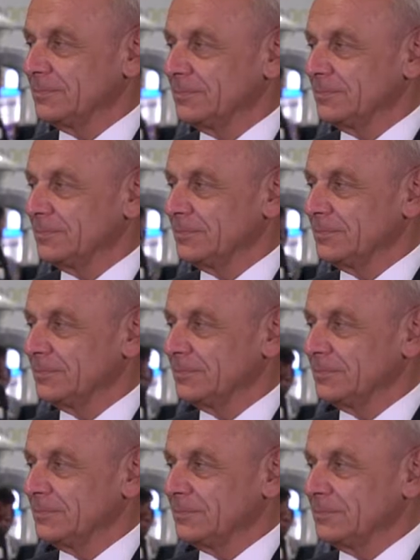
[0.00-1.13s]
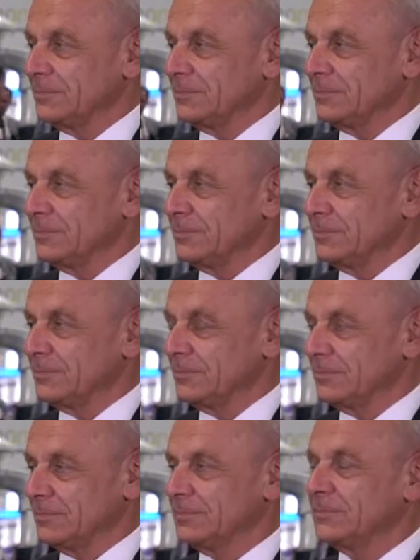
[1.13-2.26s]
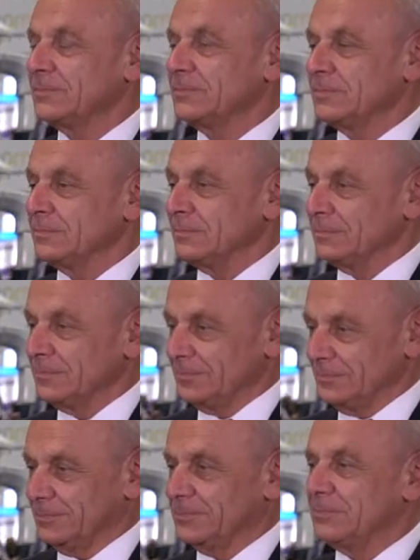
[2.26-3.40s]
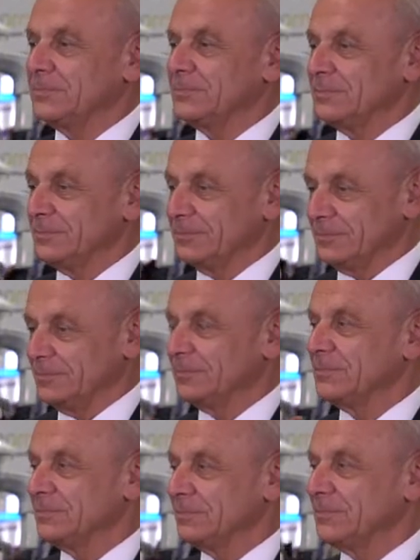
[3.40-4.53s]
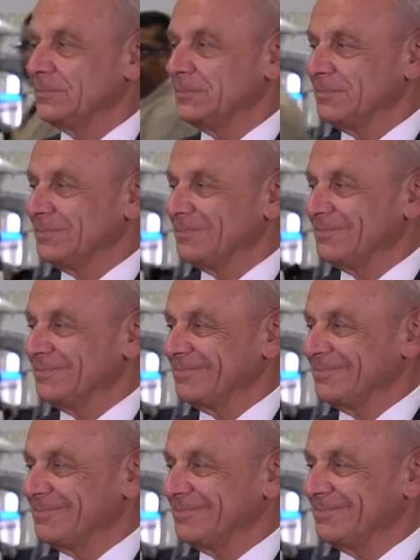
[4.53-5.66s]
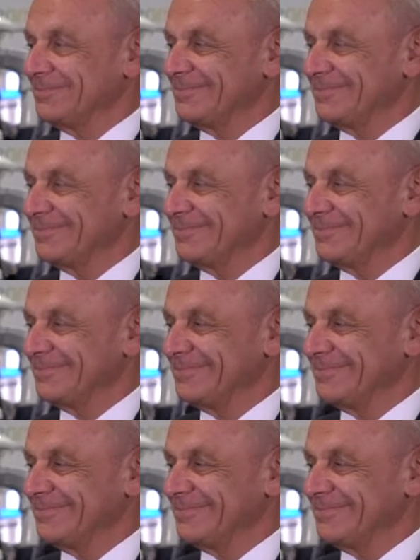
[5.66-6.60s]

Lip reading: The person shown says nothing.